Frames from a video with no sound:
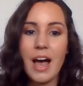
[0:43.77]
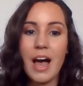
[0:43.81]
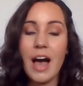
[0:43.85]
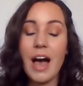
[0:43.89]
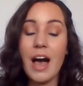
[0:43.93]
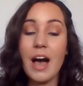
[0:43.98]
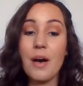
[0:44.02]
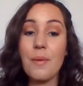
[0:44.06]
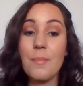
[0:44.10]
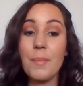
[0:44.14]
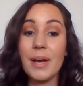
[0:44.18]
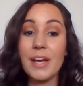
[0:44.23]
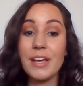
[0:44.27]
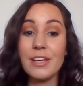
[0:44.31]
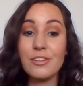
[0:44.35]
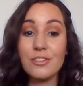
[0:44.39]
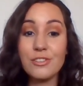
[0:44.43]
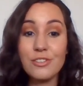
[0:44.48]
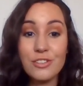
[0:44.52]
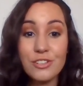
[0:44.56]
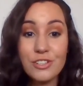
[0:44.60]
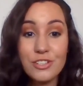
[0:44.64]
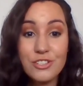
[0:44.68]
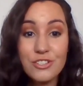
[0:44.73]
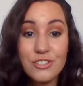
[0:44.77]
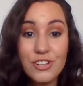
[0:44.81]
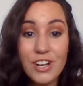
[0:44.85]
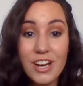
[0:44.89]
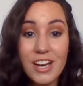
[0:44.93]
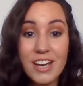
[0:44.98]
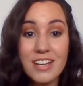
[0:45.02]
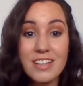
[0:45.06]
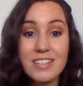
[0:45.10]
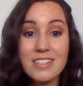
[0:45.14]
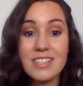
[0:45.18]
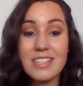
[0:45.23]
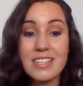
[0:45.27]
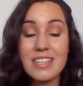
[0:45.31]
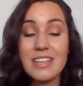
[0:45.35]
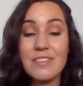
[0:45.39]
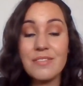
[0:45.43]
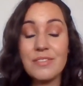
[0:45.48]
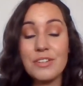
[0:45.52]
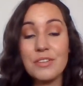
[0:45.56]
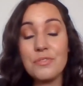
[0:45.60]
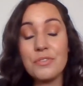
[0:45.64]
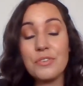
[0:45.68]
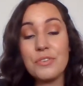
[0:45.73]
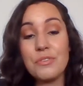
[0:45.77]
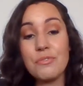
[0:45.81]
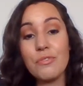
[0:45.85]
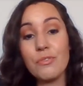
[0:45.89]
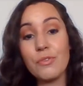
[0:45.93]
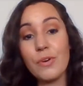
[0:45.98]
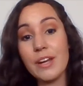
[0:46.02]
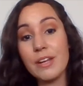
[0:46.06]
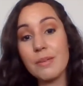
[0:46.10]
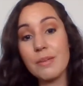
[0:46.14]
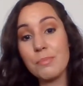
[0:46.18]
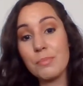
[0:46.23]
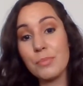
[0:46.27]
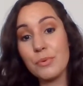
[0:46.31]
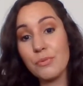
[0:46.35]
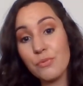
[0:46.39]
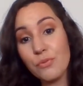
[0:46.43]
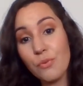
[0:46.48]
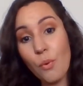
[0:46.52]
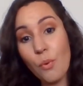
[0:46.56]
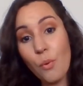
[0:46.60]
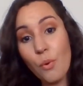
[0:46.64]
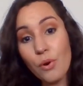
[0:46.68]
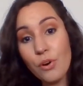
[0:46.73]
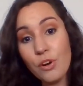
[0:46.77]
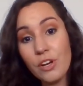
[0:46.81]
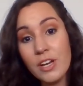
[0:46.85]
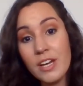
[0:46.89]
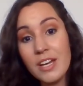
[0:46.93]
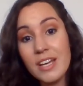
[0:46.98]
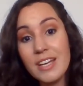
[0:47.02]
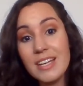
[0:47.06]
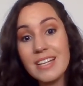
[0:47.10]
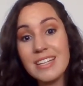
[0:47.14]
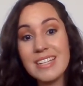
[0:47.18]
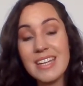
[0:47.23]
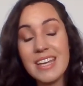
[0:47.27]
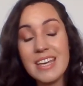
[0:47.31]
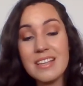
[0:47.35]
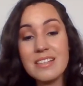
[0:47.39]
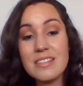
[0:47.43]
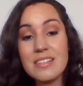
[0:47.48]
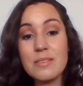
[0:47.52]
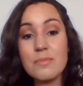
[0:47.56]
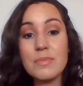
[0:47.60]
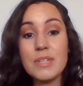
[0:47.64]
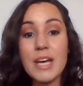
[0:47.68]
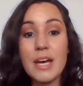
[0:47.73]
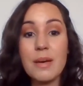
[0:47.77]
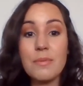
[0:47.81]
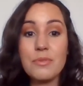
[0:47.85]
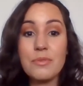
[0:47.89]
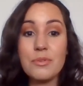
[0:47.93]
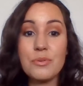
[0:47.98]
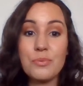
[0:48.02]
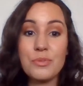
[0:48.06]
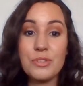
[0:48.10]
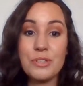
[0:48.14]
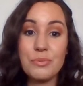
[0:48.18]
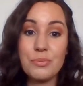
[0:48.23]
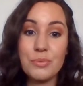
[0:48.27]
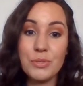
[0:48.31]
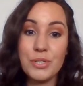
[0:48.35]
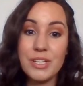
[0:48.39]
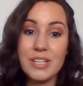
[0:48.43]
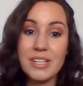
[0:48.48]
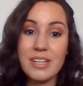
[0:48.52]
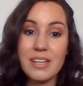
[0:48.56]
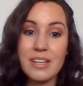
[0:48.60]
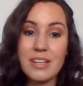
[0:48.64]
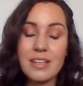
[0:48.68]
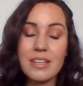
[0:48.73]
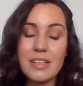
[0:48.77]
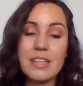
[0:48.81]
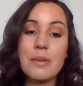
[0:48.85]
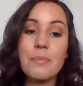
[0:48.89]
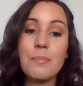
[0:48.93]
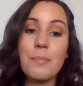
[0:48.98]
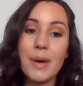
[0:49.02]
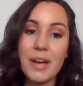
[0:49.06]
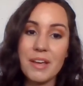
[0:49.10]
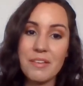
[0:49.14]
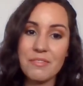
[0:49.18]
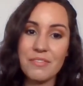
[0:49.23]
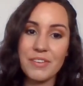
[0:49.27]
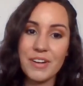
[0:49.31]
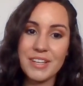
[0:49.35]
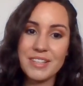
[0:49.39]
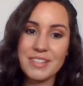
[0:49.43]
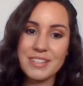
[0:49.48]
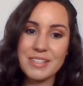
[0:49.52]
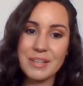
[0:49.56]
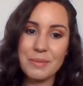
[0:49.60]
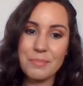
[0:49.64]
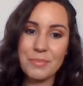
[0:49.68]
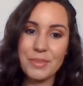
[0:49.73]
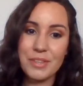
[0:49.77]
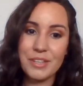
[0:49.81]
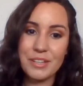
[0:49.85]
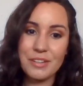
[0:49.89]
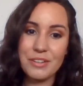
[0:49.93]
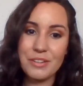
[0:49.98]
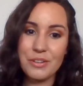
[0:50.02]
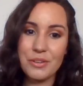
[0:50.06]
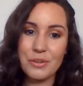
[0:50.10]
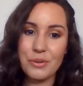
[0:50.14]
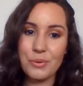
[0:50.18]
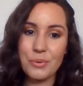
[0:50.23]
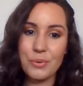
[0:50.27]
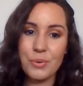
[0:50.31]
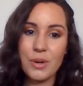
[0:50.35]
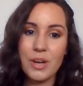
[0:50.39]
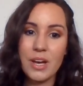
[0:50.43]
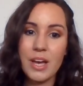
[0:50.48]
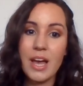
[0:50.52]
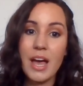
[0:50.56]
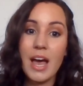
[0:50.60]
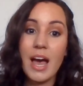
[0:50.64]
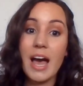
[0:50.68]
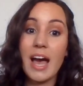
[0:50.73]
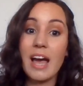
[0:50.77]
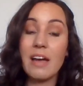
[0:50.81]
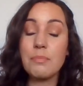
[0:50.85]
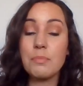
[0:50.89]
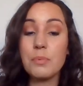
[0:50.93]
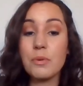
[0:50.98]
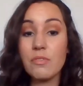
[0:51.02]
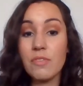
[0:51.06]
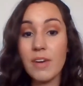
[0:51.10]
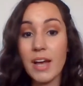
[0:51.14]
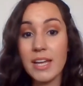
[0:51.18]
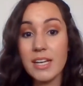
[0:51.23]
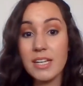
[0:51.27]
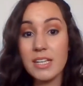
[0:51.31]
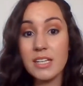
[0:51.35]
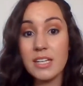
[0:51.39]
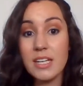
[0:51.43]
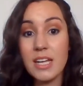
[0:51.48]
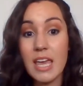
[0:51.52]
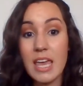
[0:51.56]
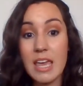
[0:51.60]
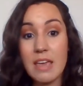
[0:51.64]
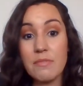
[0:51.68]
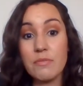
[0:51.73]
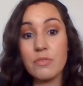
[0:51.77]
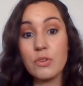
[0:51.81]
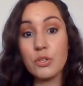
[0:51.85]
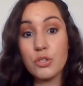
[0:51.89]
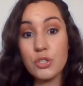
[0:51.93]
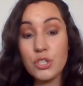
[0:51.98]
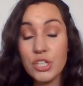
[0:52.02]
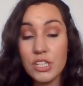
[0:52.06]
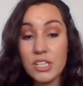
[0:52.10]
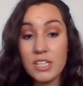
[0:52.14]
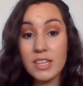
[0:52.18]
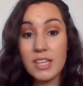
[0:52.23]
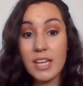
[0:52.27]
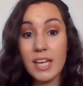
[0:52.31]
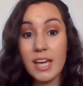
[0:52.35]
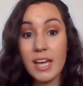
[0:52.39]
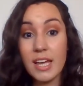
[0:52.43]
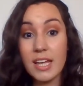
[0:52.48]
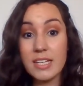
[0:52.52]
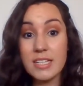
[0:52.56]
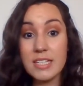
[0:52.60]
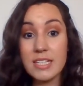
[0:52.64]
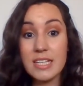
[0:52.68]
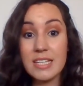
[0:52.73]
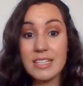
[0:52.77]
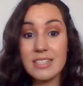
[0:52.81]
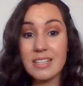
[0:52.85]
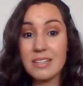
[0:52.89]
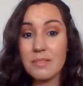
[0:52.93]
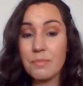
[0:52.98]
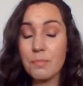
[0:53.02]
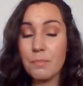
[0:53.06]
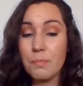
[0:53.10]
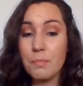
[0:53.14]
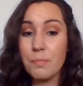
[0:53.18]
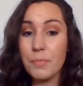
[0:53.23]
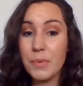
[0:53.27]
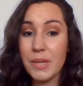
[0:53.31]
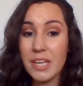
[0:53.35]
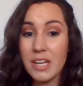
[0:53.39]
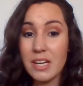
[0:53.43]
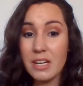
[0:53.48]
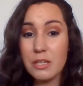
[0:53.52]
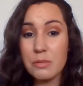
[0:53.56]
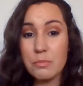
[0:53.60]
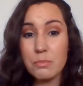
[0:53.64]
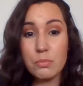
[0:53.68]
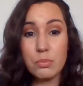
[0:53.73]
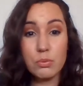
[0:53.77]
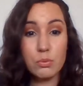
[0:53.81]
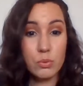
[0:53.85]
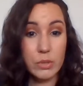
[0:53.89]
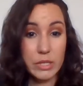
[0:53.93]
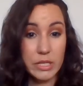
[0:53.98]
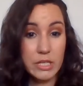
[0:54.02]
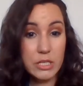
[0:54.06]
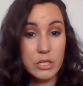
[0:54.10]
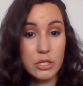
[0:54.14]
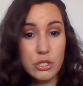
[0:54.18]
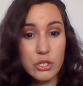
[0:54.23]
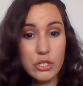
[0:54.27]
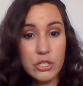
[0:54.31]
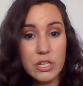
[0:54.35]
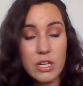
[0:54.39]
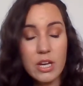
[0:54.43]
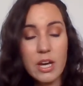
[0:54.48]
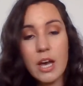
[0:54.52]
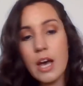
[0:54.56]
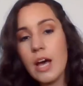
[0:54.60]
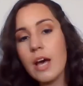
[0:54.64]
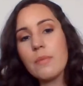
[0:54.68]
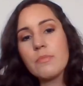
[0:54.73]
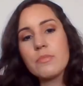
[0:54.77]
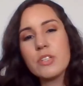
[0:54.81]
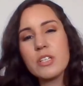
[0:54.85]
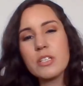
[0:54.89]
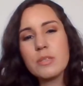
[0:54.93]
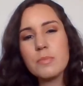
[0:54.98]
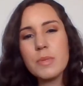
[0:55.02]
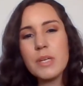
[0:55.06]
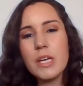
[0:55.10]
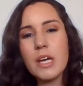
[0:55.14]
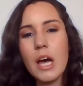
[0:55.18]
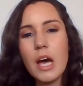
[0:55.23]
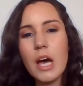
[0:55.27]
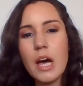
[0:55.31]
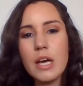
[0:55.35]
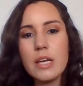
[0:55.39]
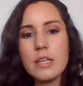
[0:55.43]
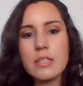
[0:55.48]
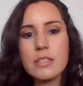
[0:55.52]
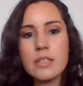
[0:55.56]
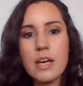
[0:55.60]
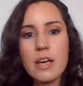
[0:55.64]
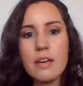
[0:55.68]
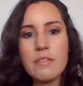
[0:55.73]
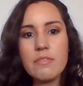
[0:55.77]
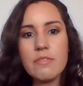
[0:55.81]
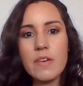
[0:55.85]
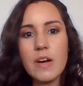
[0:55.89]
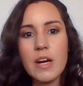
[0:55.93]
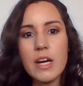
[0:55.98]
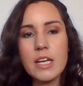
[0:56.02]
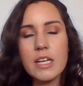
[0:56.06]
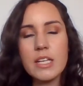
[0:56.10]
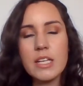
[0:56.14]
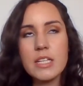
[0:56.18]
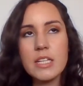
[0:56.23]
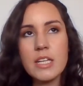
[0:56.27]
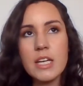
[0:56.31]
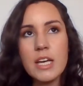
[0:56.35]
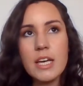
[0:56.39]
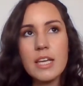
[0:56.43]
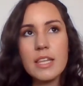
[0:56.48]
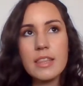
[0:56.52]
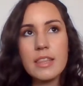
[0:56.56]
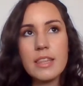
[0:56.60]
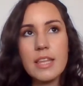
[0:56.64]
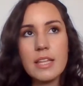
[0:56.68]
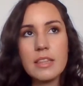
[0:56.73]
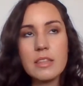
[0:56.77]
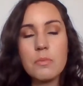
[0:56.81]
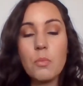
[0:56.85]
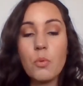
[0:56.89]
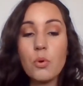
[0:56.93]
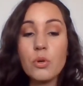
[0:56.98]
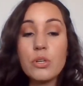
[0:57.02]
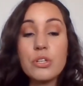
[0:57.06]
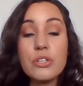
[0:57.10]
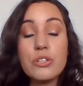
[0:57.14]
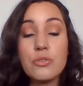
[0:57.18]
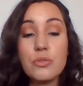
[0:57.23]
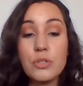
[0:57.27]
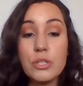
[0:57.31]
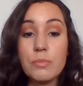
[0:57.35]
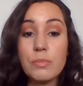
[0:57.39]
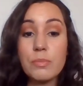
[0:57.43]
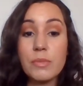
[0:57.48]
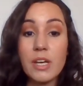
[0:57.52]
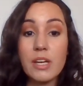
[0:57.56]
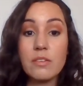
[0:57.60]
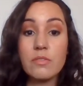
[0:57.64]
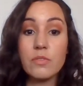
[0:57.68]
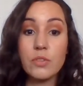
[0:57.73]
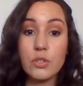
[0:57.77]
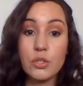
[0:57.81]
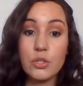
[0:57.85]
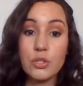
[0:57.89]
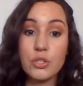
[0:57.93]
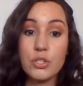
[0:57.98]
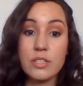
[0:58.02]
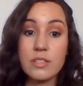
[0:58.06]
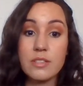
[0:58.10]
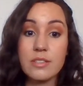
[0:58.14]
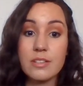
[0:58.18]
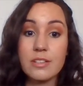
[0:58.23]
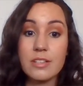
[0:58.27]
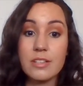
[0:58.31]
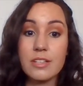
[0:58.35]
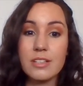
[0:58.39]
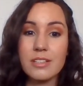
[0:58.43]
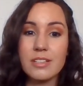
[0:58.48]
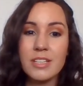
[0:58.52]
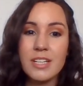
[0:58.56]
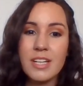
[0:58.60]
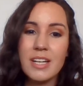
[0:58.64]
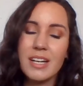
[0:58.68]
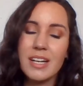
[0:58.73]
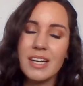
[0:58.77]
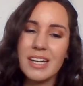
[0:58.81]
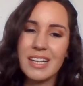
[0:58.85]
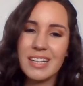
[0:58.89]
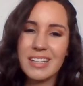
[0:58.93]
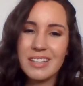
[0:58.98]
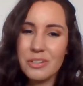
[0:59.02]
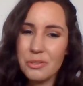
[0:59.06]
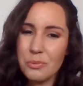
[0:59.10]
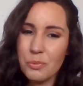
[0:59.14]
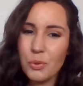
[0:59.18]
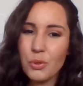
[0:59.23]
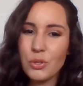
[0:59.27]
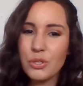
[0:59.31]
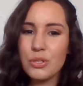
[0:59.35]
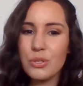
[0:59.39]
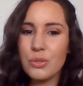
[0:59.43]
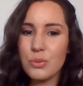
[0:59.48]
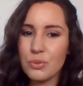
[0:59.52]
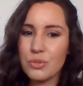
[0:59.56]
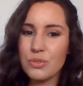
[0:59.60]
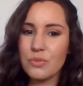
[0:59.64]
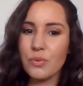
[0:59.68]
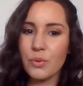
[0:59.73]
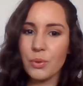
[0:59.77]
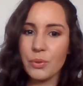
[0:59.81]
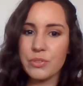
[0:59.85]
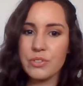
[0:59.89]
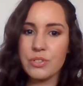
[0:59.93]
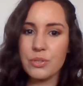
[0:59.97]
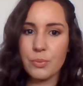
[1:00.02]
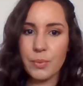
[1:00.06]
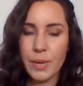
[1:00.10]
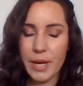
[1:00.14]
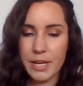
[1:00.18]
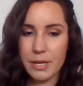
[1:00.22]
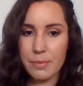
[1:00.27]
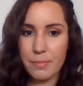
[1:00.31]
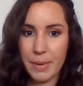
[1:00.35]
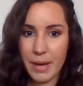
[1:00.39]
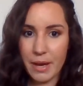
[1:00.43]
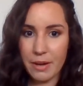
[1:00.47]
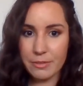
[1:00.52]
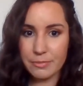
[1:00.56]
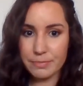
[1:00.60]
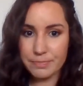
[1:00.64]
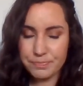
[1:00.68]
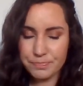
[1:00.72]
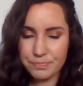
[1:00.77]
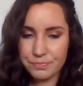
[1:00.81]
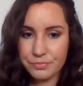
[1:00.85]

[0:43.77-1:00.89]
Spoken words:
I encourage you guys, even if you've read it before, take some time to reread it. You might find something new. I provided a version that is a bit abridged just because I find that the more streamlined versions are a little more useful to write about.